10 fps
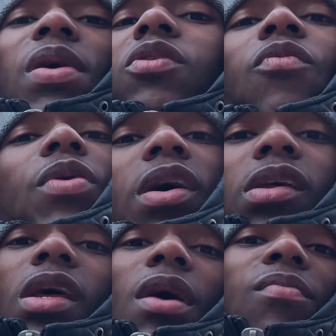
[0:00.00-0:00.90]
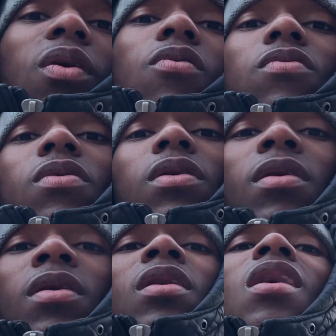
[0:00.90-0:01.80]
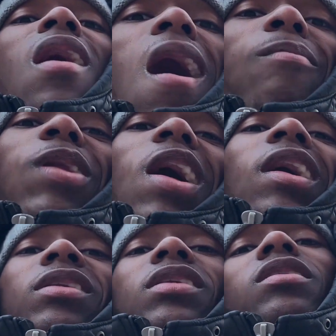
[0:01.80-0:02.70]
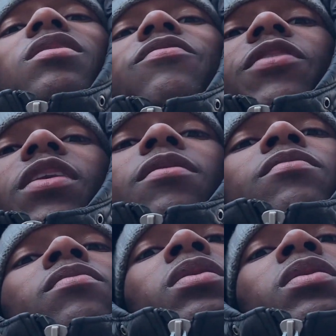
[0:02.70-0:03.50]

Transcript: not doing none of that, bro. I'm locked in, fam.